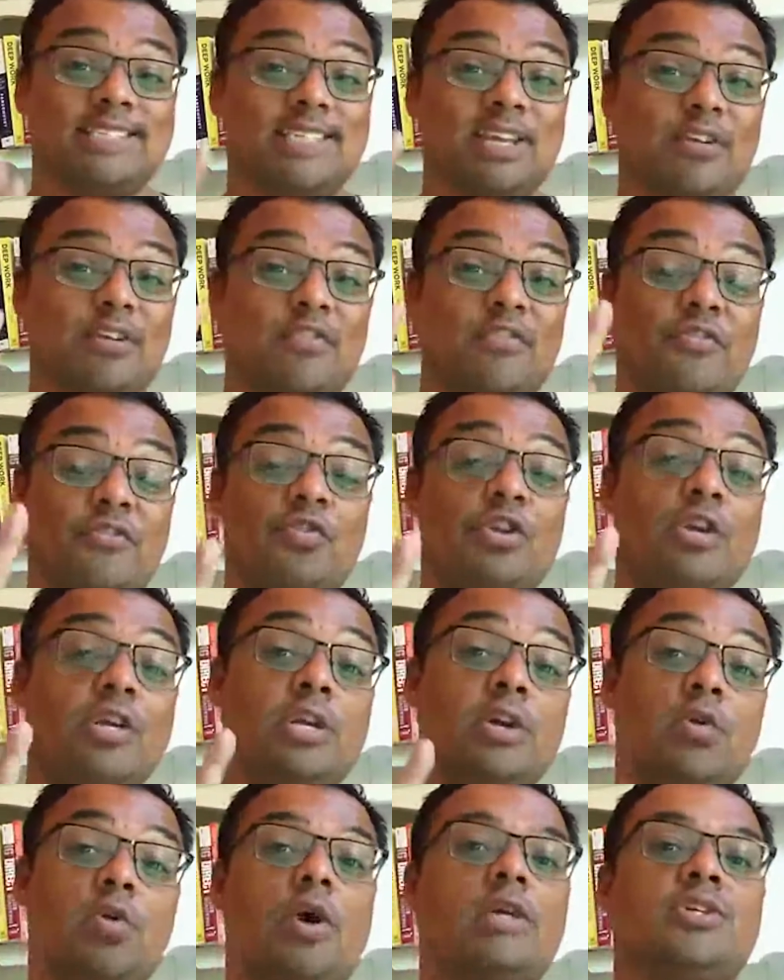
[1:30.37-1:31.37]
there are three
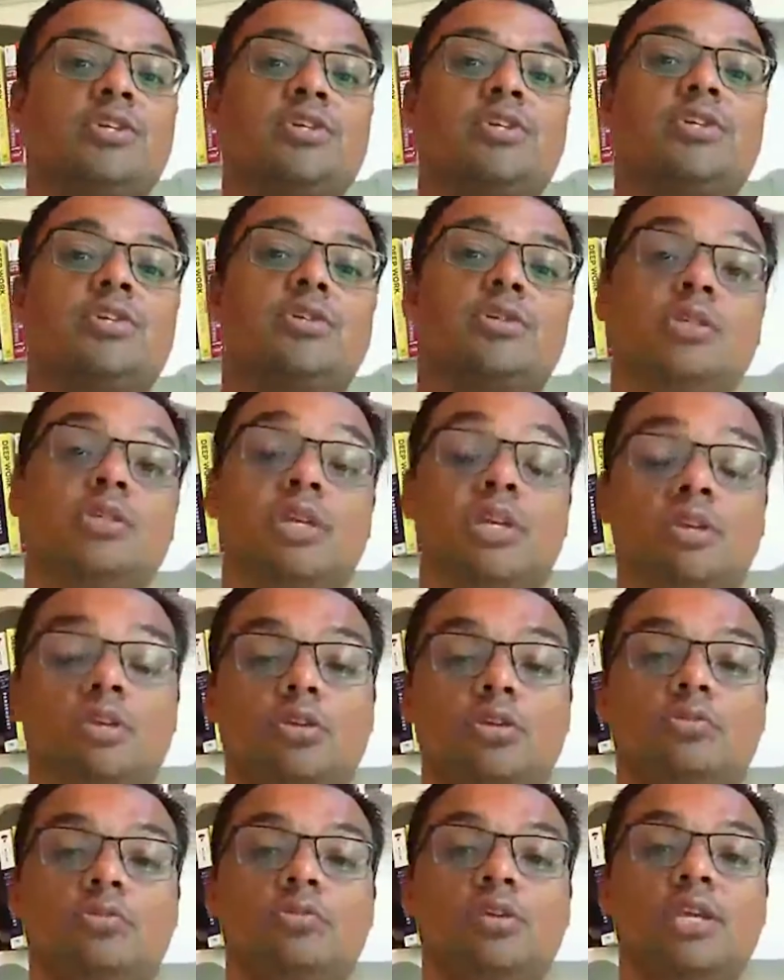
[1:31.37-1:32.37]
questions that
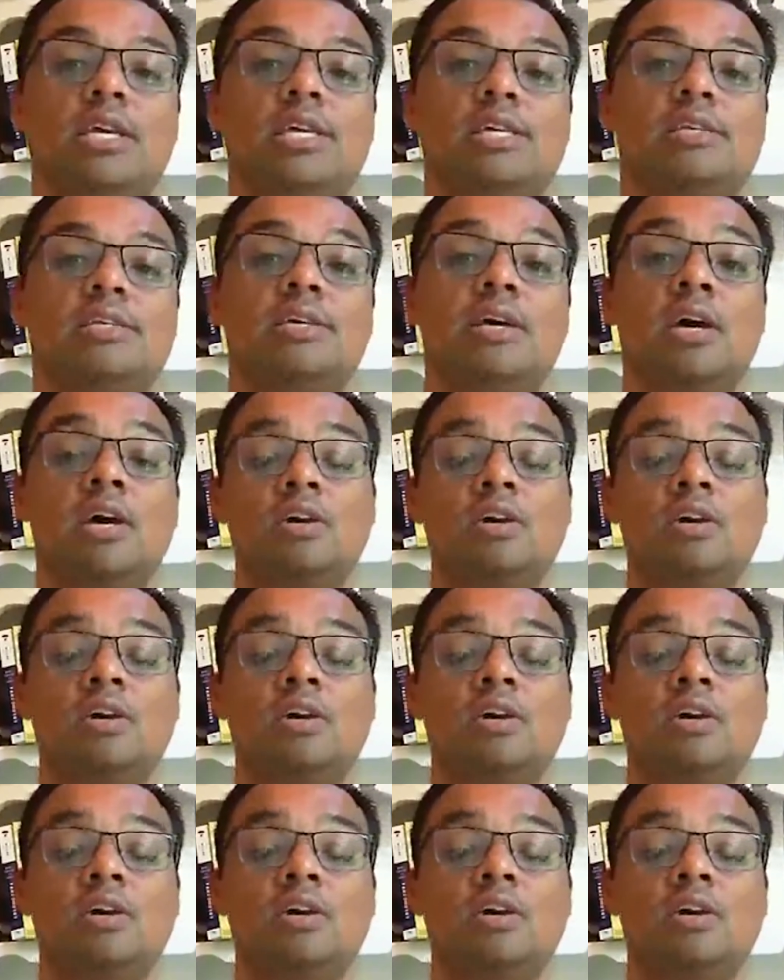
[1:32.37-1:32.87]
you need